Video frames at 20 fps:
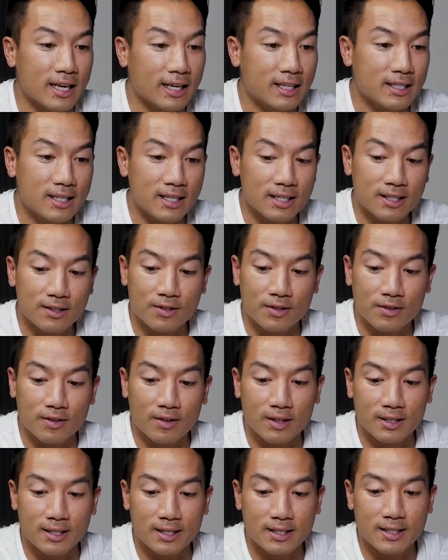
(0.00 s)
nicotine's
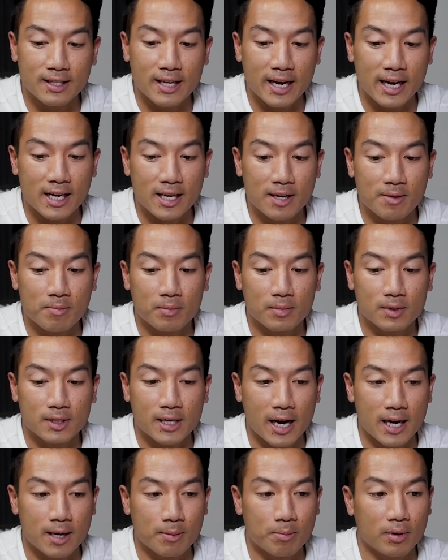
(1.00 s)
the same
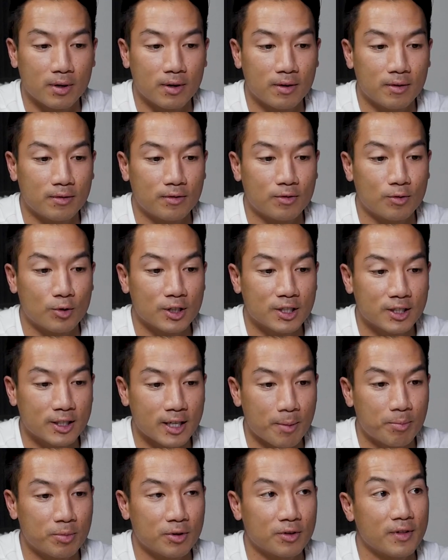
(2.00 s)
type of
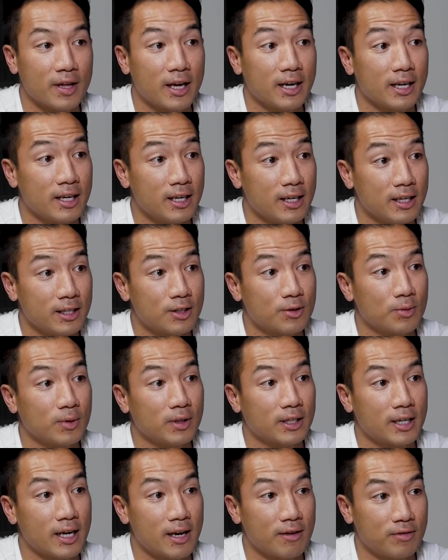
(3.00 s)
receptor that it hits
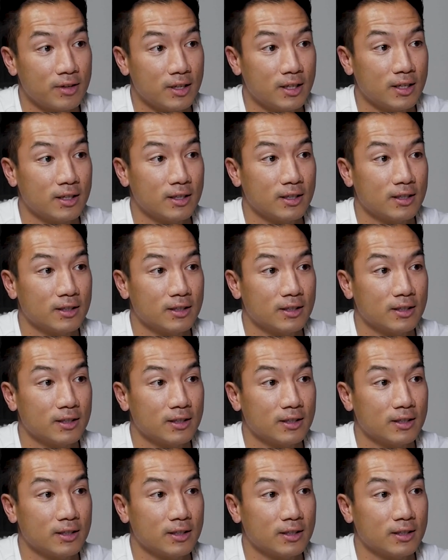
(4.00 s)
with caffeine.